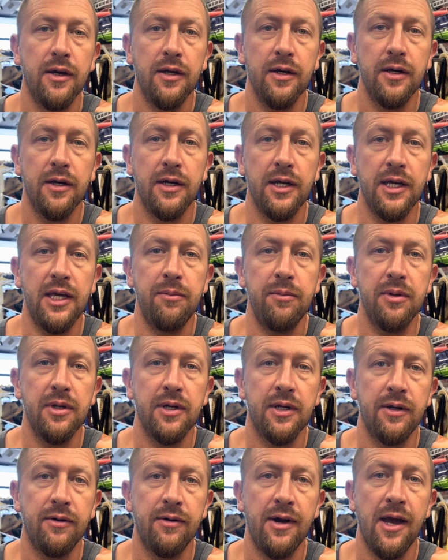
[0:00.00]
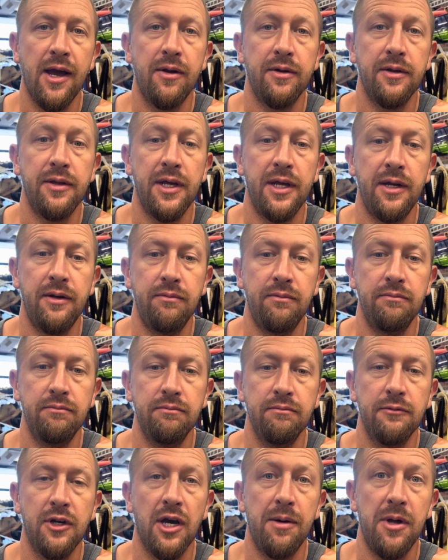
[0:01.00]
Gonna keep looking around and then
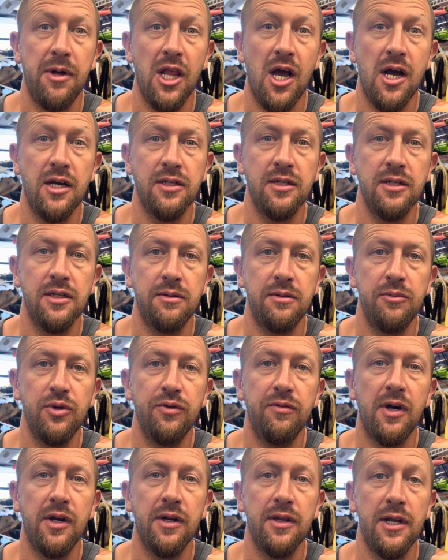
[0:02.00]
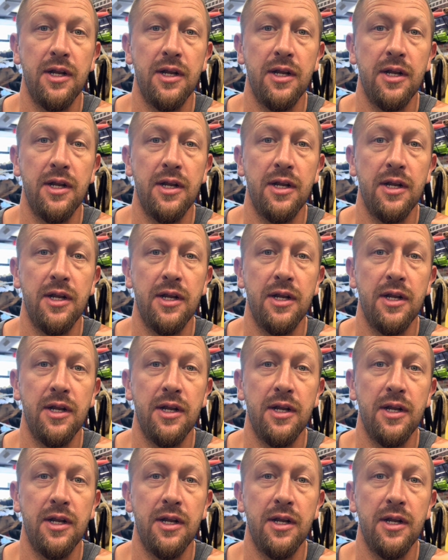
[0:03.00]
cut my losses and move on to the